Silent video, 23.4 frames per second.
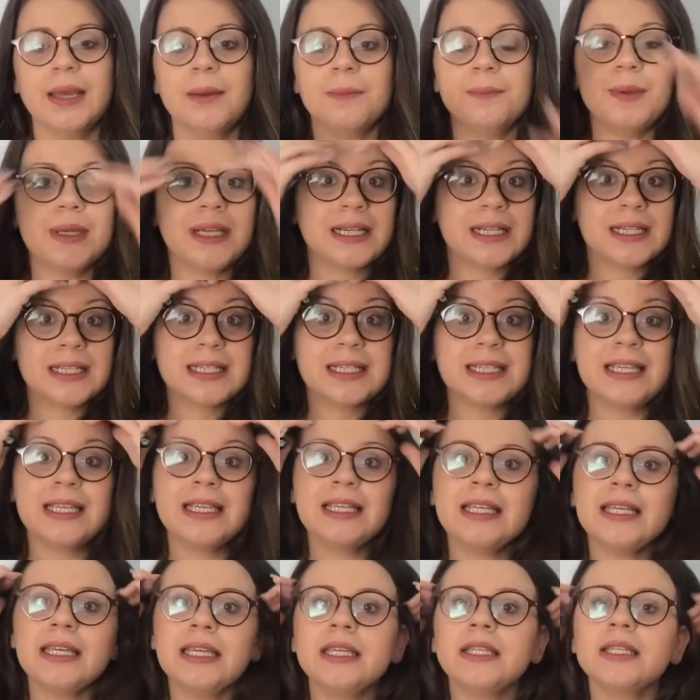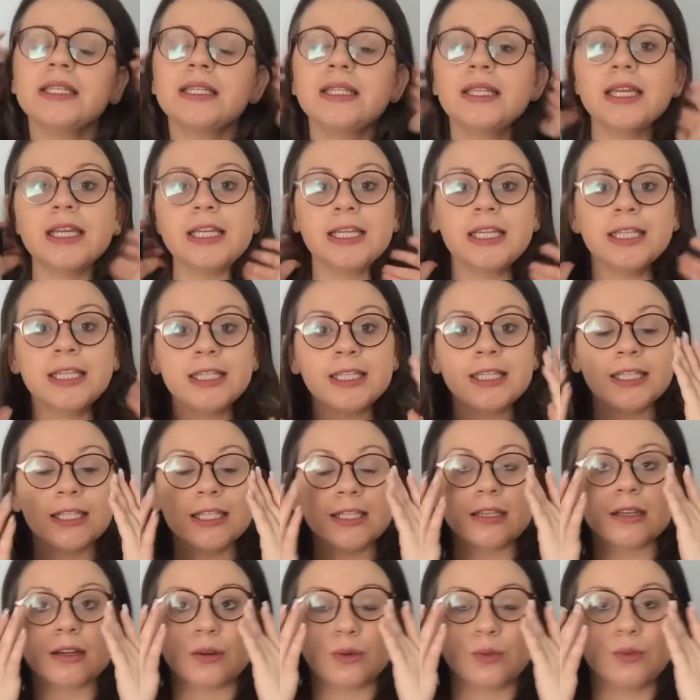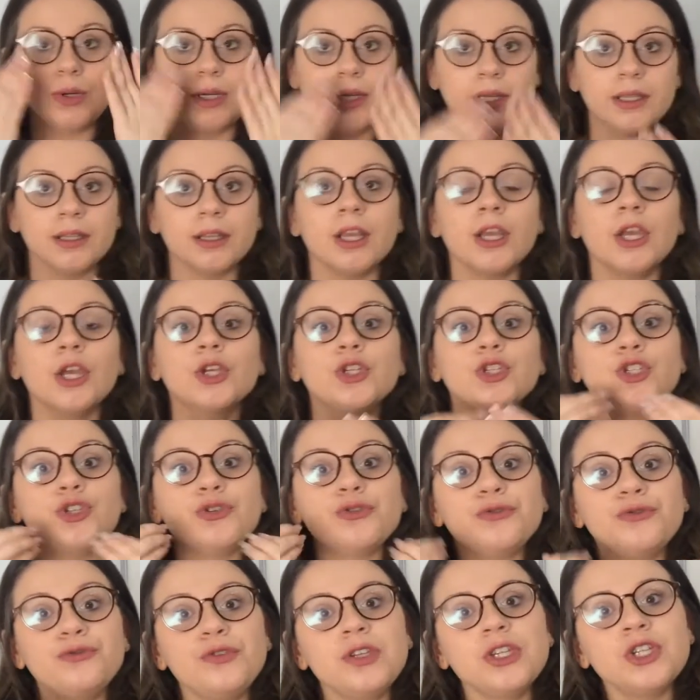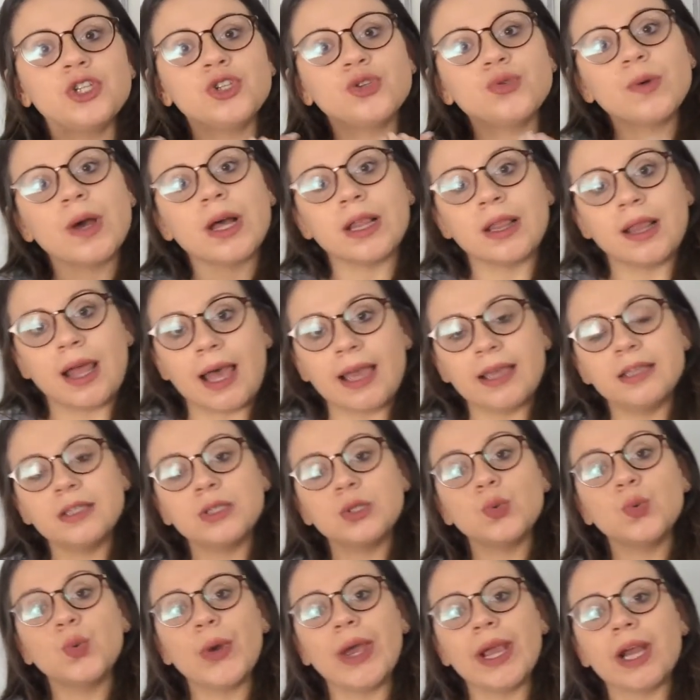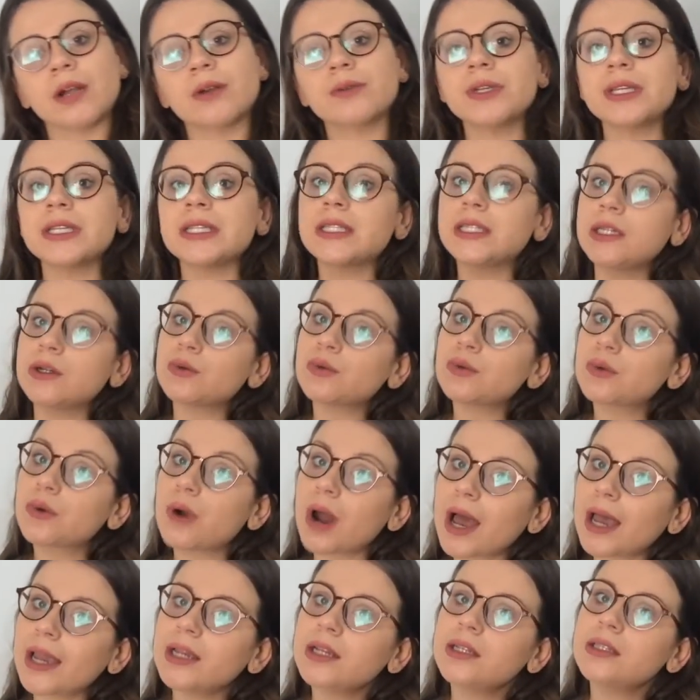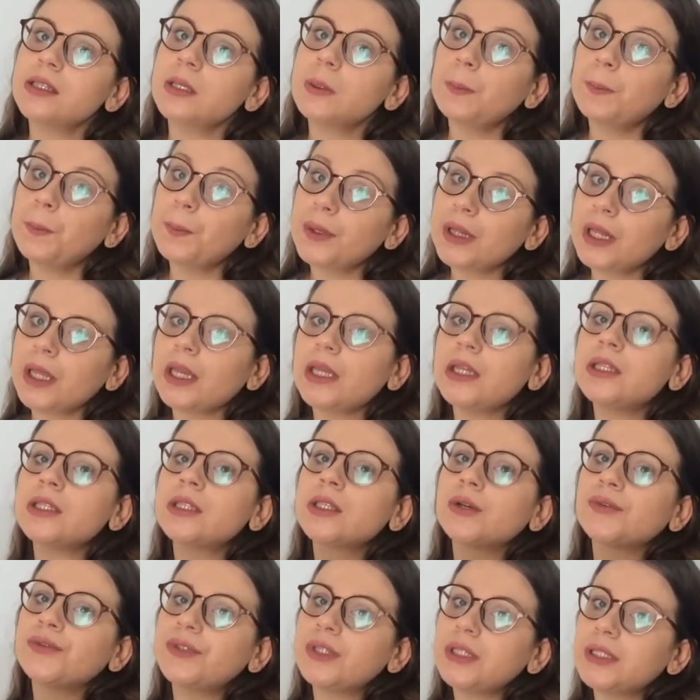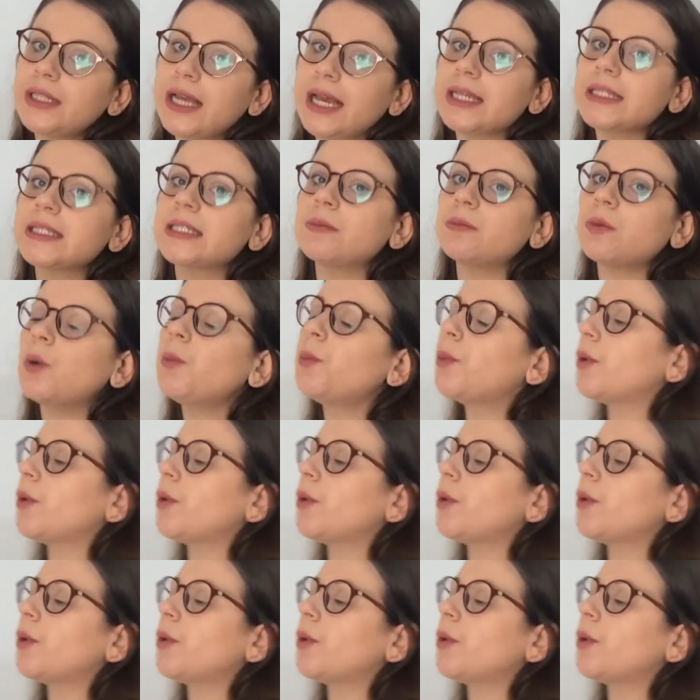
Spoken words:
because it is the easier one to visualize where is the right place of the decimal